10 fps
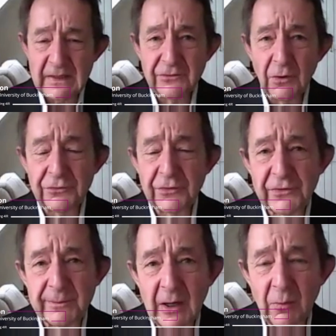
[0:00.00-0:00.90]
it's not
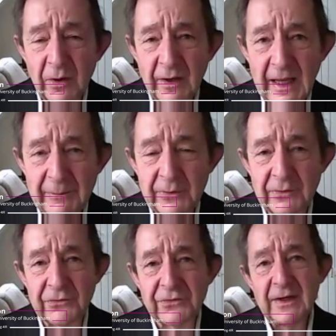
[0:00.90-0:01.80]
just about what
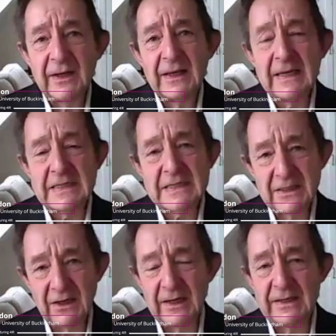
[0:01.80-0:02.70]
happens
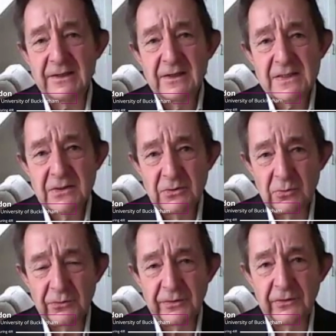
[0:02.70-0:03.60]
inside
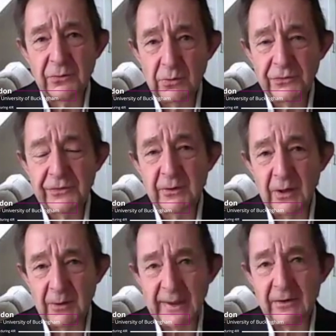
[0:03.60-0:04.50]
schools, it's
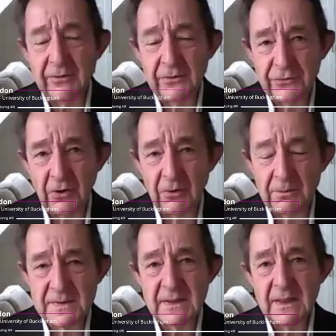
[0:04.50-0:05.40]
also about the
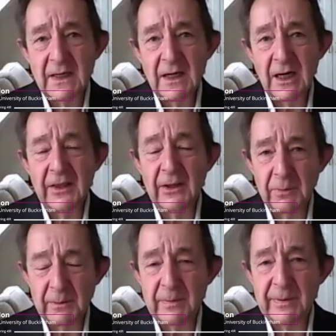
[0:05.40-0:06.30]
jobs
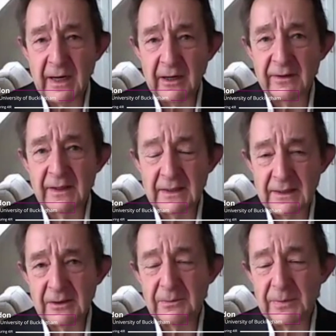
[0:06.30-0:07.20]
that we're preparing
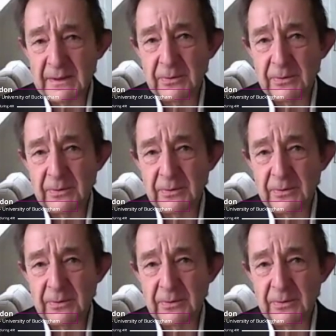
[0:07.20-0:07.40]
young